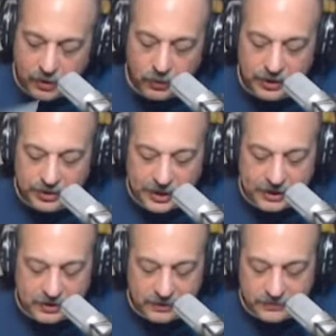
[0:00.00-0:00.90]

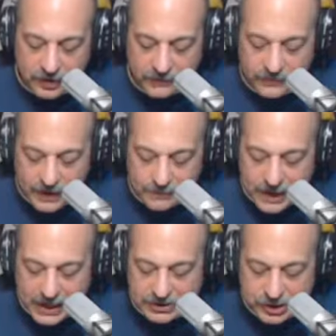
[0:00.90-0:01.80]
think of that
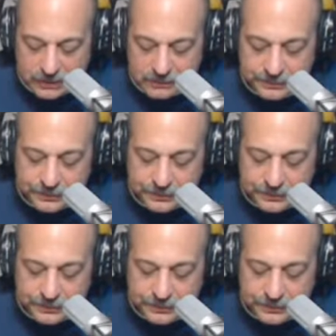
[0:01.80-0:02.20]
matchup.